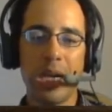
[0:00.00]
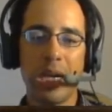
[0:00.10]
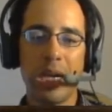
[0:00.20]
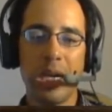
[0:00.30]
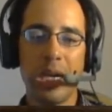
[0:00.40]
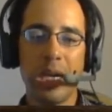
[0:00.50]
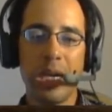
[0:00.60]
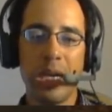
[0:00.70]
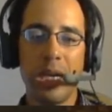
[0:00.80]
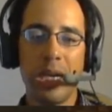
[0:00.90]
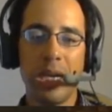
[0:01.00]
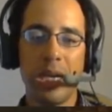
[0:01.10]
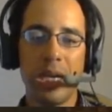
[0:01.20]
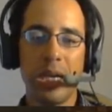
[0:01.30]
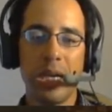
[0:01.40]

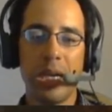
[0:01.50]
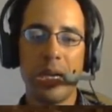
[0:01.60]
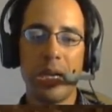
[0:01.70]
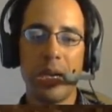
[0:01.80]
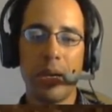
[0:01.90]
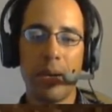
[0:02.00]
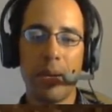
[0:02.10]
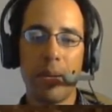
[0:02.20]
Nobody speaks.